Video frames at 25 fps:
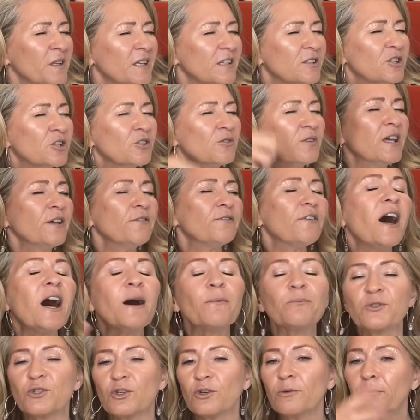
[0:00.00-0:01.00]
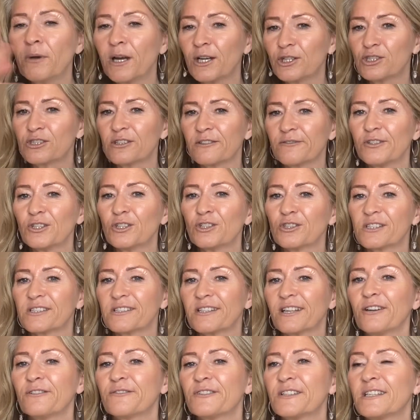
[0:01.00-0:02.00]
to give up too much of
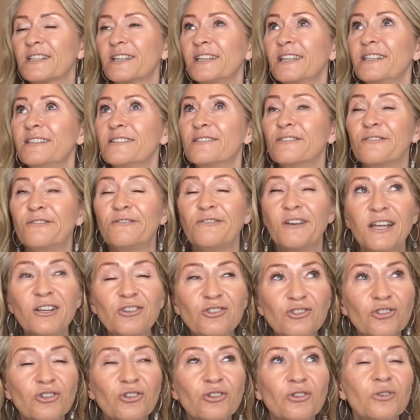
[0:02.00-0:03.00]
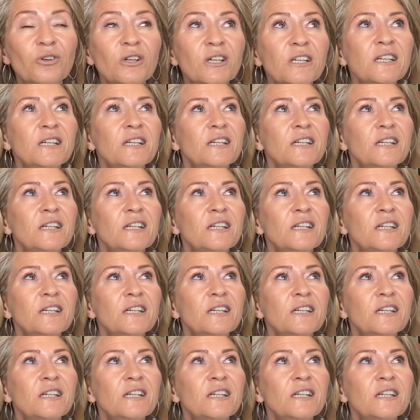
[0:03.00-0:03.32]
yourself as an individual.